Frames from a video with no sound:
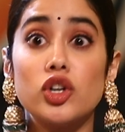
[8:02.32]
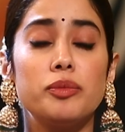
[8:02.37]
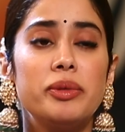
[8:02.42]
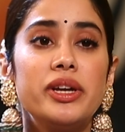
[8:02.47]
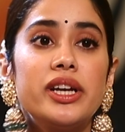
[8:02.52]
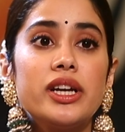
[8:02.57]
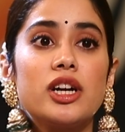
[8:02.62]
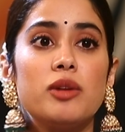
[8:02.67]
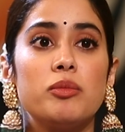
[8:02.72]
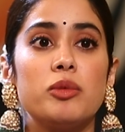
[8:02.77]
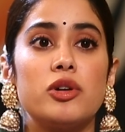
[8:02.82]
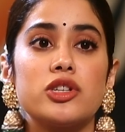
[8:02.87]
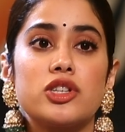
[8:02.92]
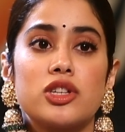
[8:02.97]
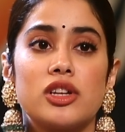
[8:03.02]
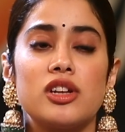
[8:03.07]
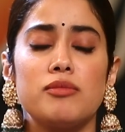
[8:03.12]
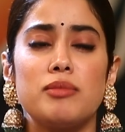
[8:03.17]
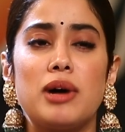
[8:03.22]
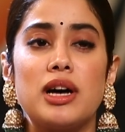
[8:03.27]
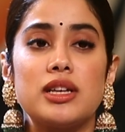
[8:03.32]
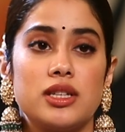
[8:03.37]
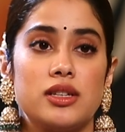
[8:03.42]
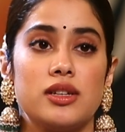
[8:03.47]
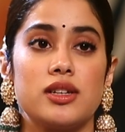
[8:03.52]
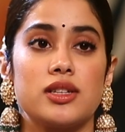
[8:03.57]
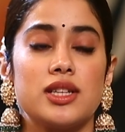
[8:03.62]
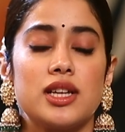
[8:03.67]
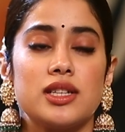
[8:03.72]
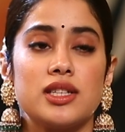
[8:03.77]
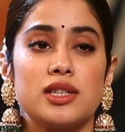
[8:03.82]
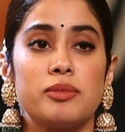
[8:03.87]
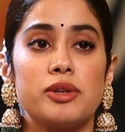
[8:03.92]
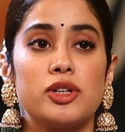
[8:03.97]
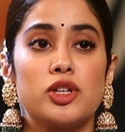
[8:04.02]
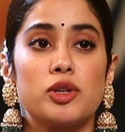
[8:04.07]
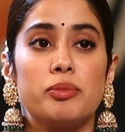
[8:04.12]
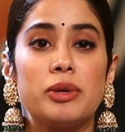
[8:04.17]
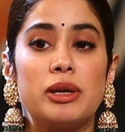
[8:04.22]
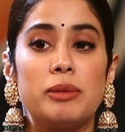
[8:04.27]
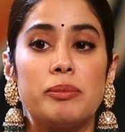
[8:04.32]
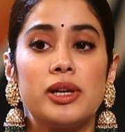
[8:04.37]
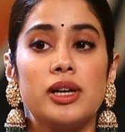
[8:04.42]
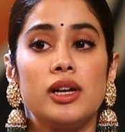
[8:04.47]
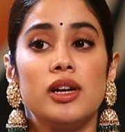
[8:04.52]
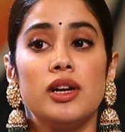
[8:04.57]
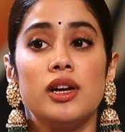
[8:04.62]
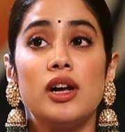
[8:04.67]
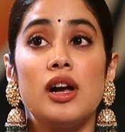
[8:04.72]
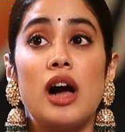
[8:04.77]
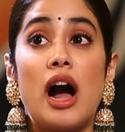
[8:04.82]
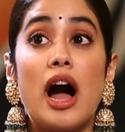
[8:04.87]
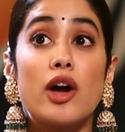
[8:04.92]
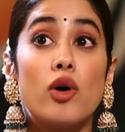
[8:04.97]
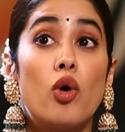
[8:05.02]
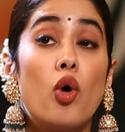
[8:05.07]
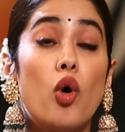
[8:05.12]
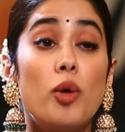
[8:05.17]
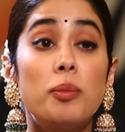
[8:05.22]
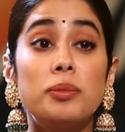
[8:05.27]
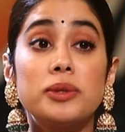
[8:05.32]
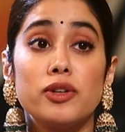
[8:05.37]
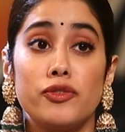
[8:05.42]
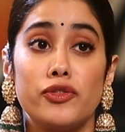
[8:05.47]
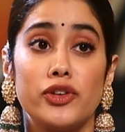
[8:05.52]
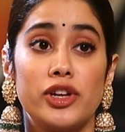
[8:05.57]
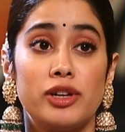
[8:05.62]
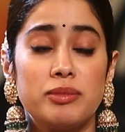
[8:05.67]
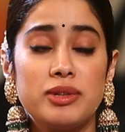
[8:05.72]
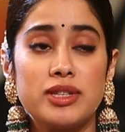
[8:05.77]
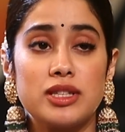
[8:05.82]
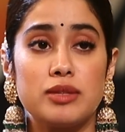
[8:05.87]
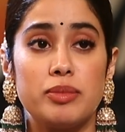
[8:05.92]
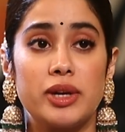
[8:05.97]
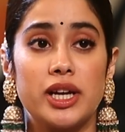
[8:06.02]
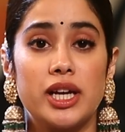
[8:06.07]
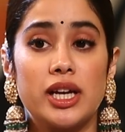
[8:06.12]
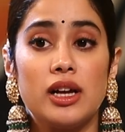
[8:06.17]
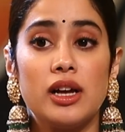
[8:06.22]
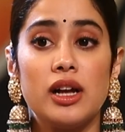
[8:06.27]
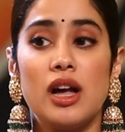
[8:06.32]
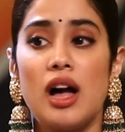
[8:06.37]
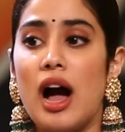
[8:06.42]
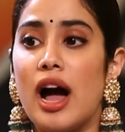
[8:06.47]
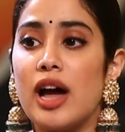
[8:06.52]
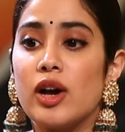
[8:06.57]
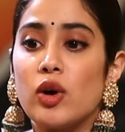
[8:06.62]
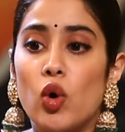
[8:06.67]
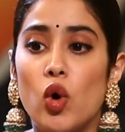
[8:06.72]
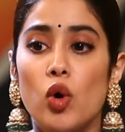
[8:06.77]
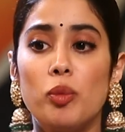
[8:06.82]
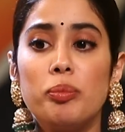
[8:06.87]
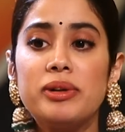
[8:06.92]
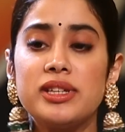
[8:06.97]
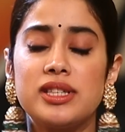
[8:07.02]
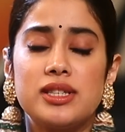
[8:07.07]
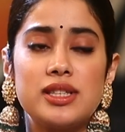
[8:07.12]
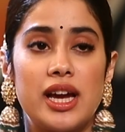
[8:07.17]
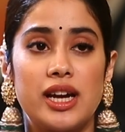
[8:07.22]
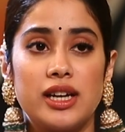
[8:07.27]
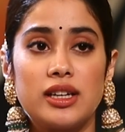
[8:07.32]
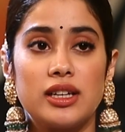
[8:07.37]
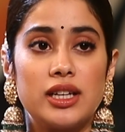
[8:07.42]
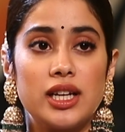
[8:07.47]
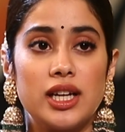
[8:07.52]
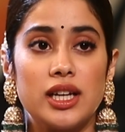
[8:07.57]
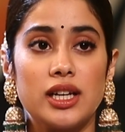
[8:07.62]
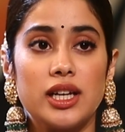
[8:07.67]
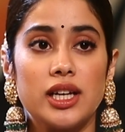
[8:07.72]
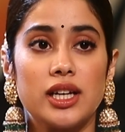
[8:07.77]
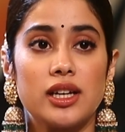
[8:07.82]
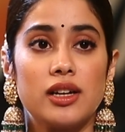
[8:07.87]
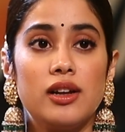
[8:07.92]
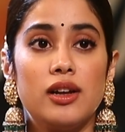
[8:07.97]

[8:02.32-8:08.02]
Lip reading: be commercial and massy and accessible to people. I hope the film is big. I hope it's entertaining.